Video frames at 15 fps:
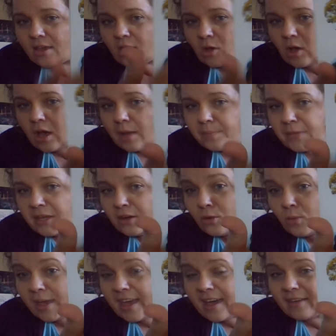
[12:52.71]
Up here
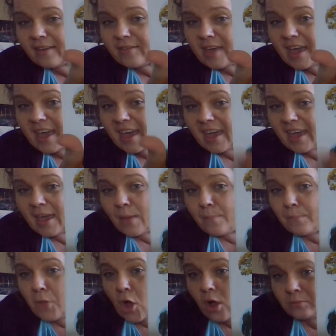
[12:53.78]
we have a
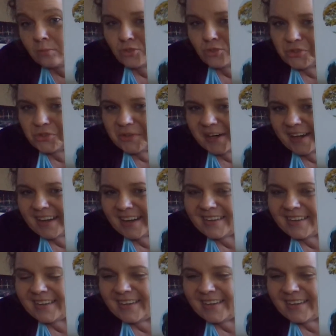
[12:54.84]
palm tree,